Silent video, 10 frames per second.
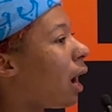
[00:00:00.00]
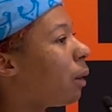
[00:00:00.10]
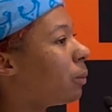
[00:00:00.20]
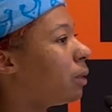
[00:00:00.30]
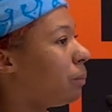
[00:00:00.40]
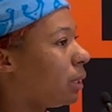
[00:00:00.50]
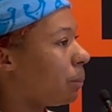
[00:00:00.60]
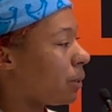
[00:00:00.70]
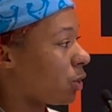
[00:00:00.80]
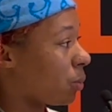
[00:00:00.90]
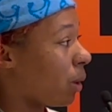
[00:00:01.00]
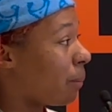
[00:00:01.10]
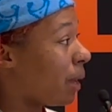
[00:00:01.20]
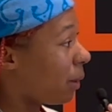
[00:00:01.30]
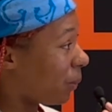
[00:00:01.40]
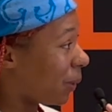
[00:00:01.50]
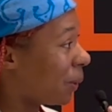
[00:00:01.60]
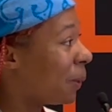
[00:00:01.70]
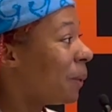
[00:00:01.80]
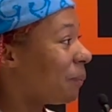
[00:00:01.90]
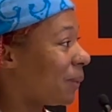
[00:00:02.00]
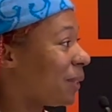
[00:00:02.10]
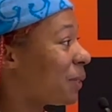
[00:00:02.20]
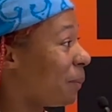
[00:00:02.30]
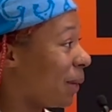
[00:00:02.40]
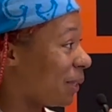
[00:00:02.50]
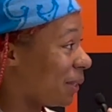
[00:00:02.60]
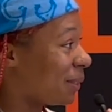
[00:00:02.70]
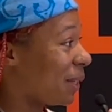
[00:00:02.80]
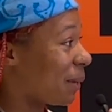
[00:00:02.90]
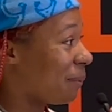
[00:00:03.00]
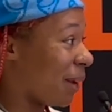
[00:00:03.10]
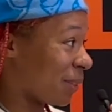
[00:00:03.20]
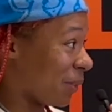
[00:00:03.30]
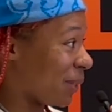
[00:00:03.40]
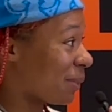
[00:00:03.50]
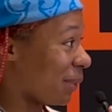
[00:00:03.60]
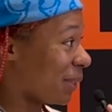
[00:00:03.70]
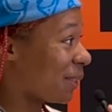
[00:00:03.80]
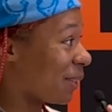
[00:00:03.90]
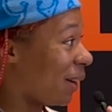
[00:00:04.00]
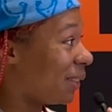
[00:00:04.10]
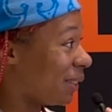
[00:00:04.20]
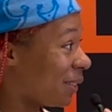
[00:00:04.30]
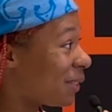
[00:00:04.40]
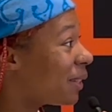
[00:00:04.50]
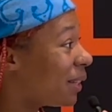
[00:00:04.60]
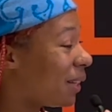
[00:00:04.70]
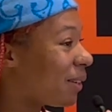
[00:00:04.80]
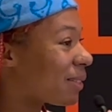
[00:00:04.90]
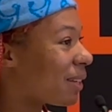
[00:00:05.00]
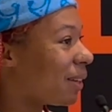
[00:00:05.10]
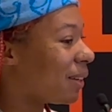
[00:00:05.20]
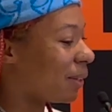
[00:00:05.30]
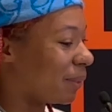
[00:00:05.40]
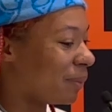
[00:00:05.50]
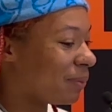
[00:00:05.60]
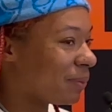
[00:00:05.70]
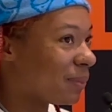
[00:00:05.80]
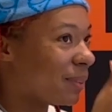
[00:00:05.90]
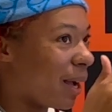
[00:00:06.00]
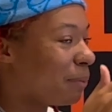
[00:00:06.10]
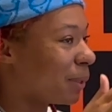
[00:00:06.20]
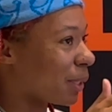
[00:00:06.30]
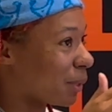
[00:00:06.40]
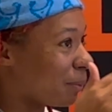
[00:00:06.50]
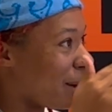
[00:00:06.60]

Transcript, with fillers: I wouldn't be in a position where I'm at where they told me I need to take a math course for college. Mm. And I was like, oh, I'm looking through